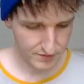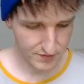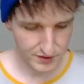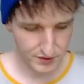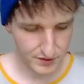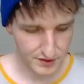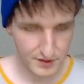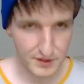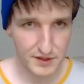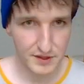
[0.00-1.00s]
So
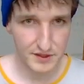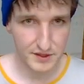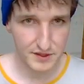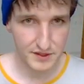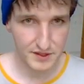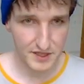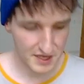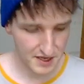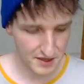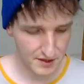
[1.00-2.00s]
this is the
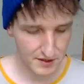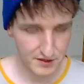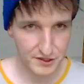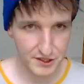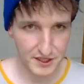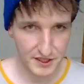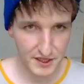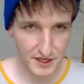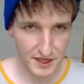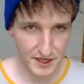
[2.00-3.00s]
D, G,
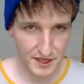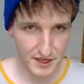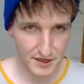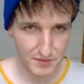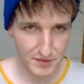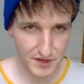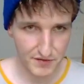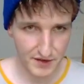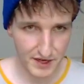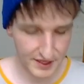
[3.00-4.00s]
A, B
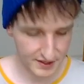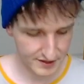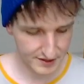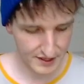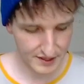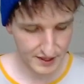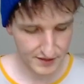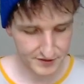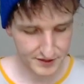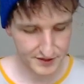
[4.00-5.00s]
flat, then I
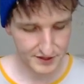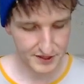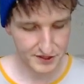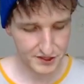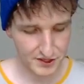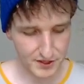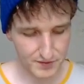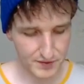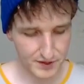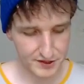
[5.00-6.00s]
have a C
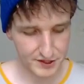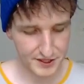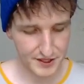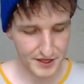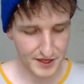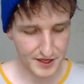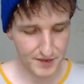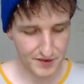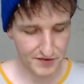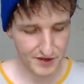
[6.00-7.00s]
sharp, G, A,
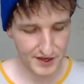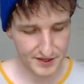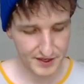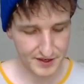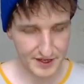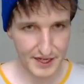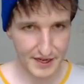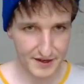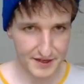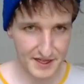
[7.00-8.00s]
B flat, then
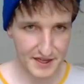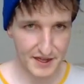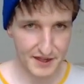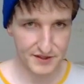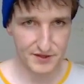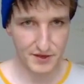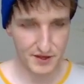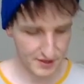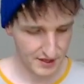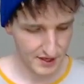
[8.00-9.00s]
again D, and so on.